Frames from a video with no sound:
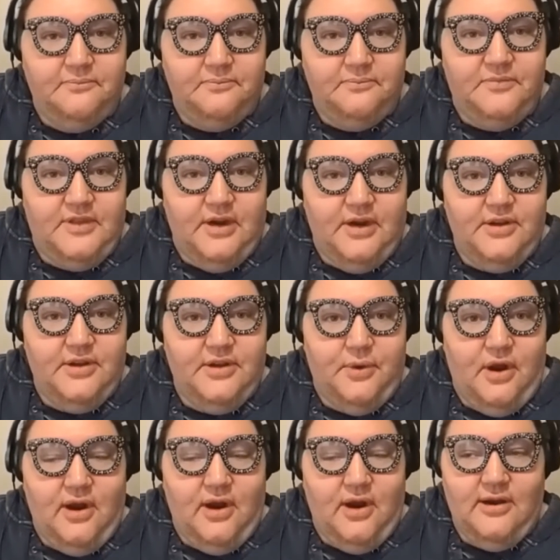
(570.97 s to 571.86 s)
there you
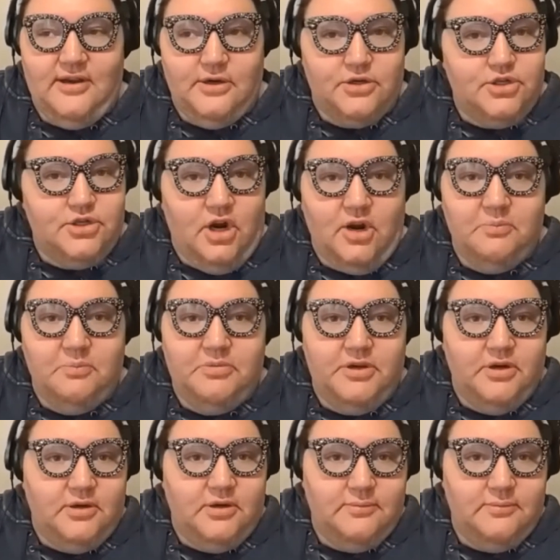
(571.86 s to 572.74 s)
are, you're sharp,
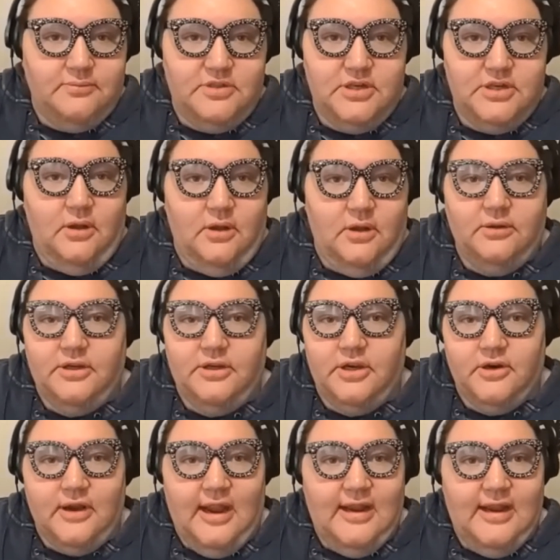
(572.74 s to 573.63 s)
you're dull,
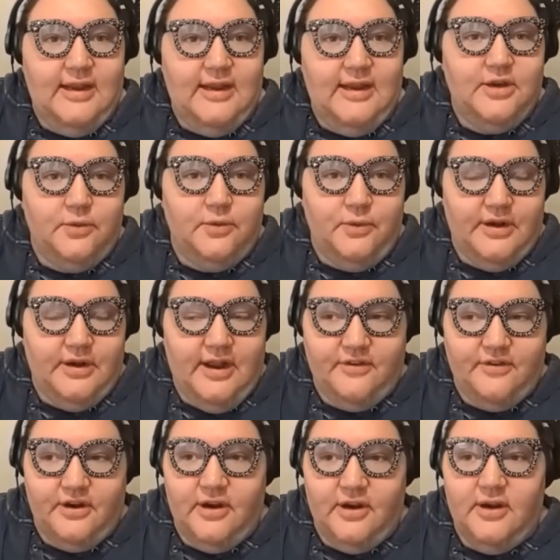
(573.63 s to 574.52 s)
you're aching, you're
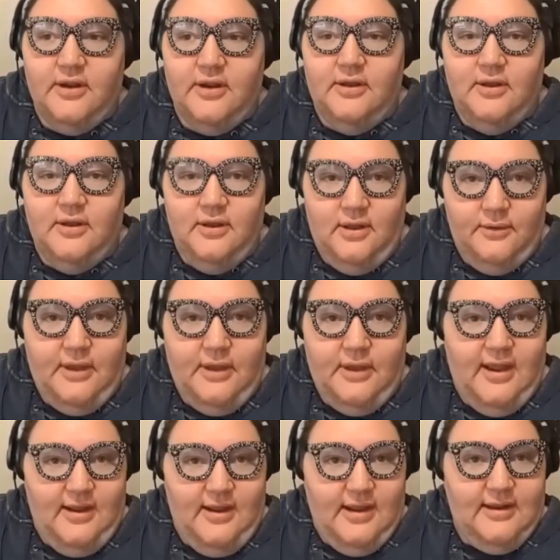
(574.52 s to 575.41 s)
whatever.
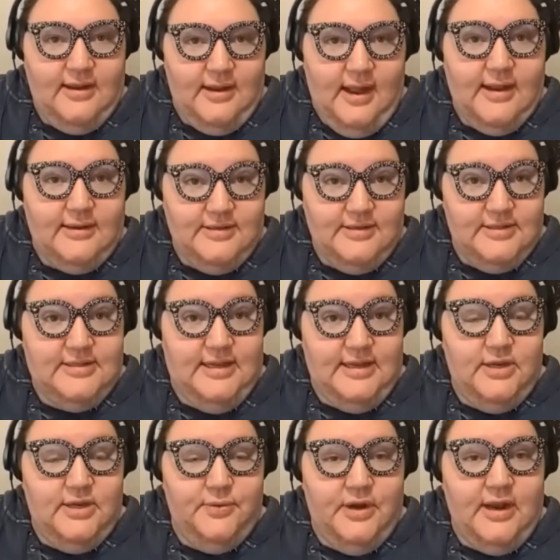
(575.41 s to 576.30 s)
Okay, I see
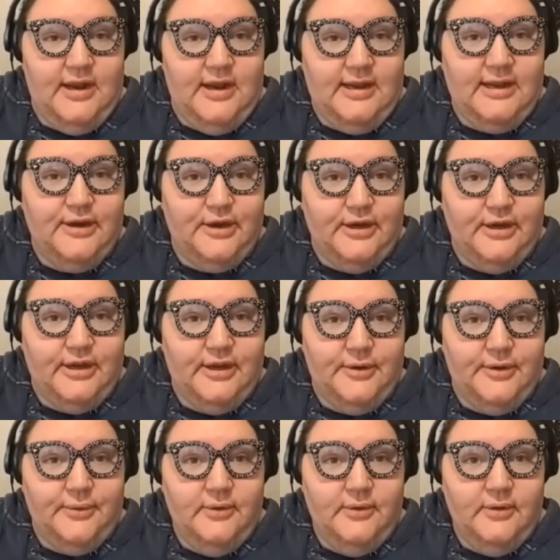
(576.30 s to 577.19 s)
you and I hear
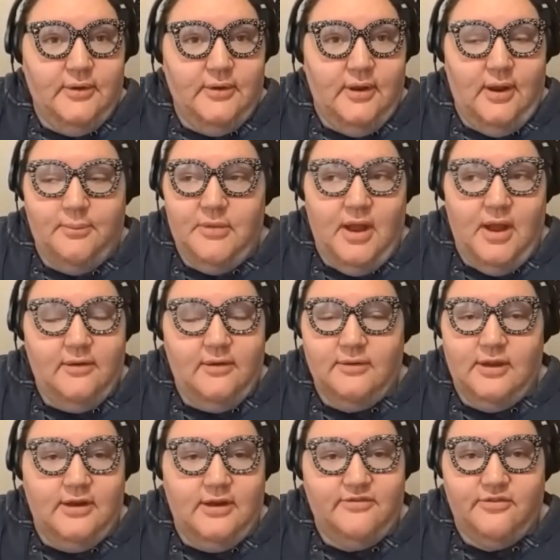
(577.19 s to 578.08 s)
you. I'm not
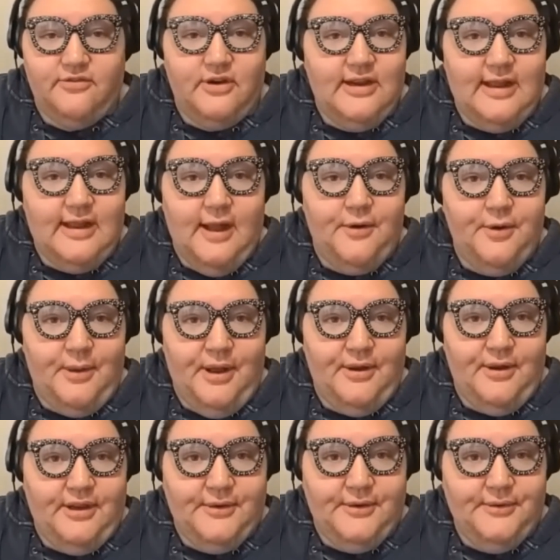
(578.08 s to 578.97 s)
going to freak out
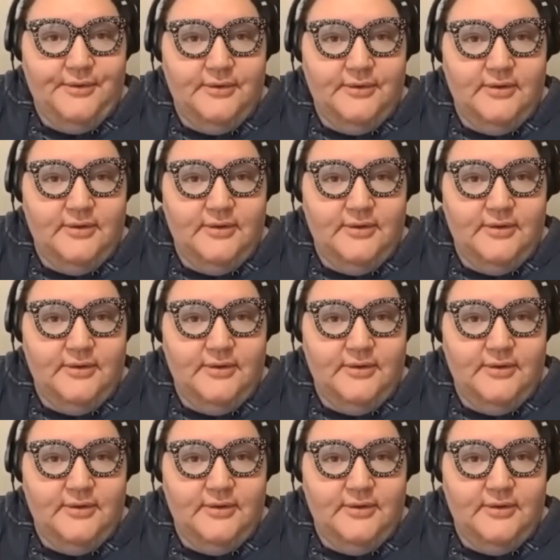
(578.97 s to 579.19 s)
about you,